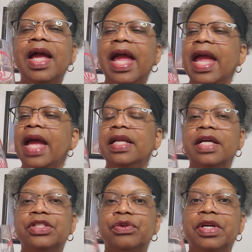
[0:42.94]
And
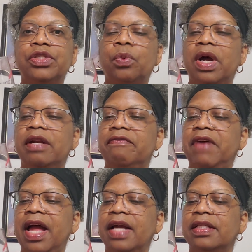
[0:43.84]
yes, there is wine. In
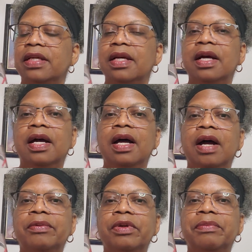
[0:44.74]
fact,
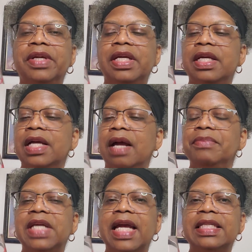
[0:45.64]

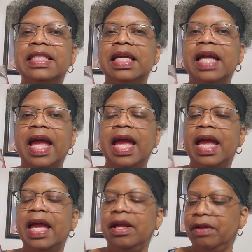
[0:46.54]
I'm tasting
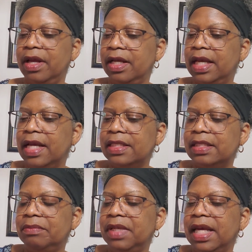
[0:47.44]
a
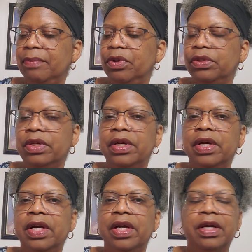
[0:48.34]
custom labeled
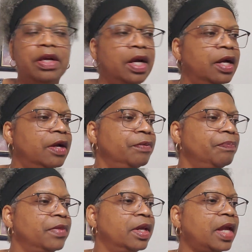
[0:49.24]
Cabernet
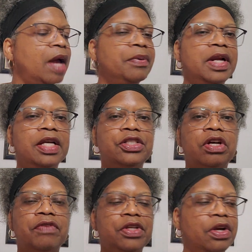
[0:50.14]

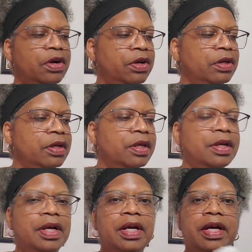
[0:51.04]
Sauvignon.